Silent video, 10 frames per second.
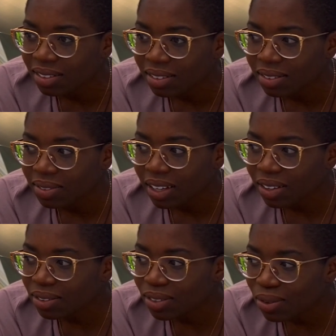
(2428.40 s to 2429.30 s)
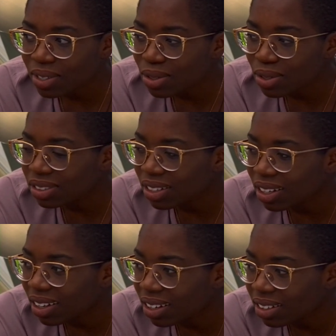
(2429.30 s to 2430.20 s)
mm-hmm. not know it's
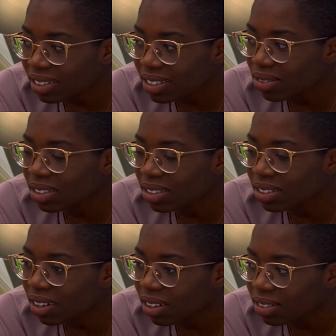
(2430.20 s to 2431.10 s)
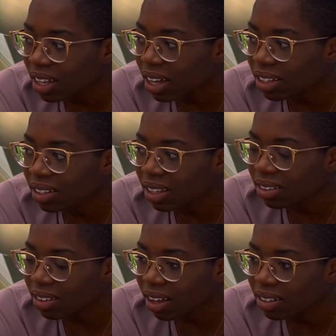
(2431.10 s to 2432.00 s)
overdone. It's already done. Lying like
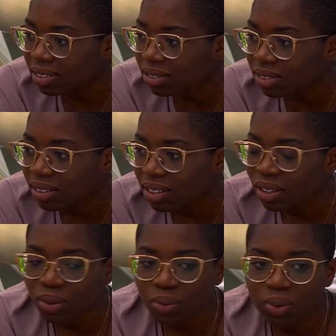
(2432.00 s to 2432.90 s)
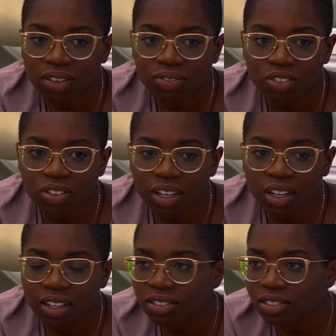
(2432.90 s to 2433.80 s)
that and whatever. And
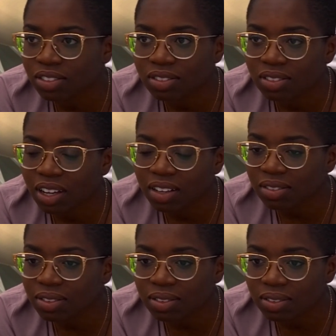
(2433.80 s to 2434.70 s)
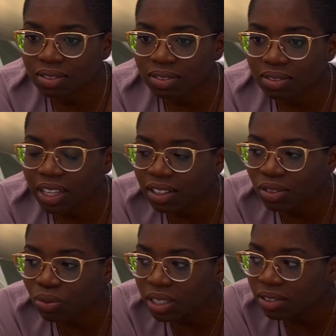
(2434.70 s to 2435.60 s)
then I don't know. Like
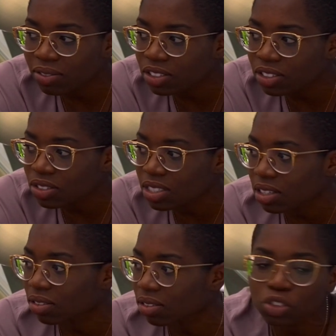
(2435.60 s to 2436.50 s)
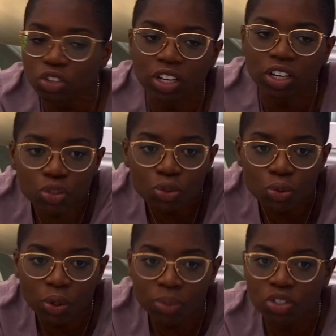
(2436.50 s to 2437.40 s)
reinvent yourself. I'm not talking you. I'm
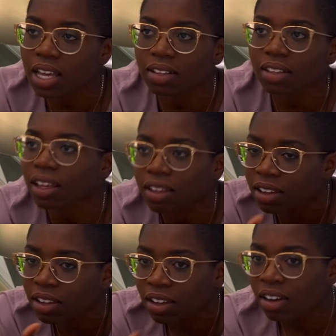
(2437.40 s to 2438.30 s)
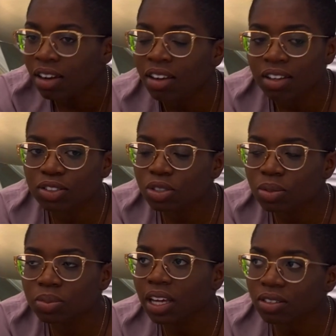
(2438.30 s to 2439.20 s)
just saying like do
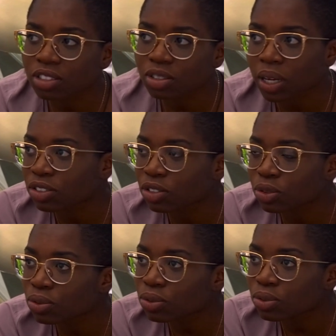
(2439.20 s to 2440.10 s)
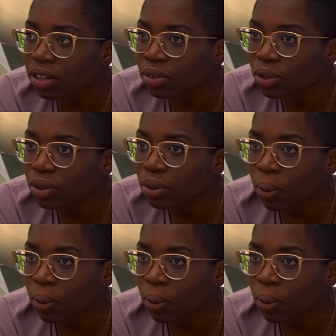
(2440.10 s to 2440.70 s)
something else, man. Do I don't know.